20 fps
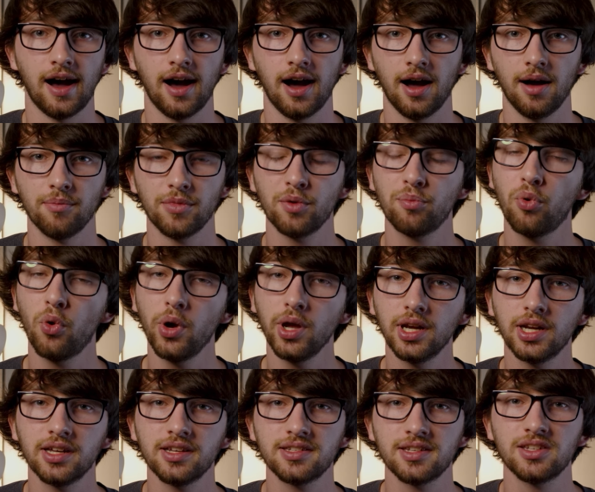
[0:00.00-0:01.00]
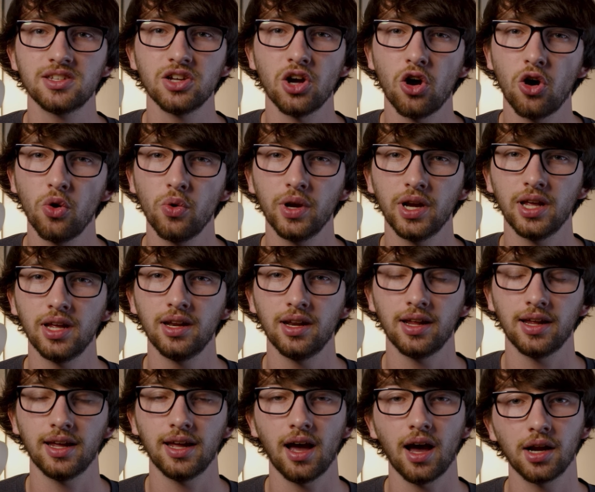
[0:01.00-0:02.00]
The point is hone
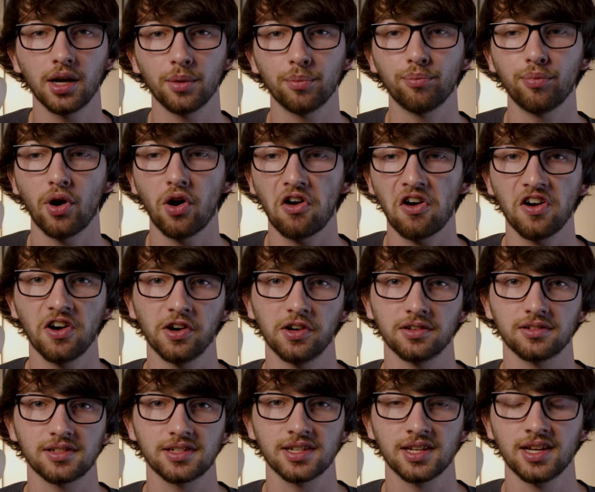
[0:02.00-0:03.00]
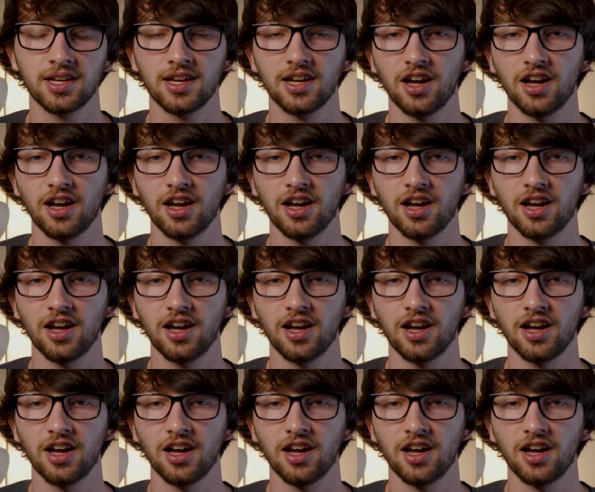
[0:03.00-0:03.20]
in on a part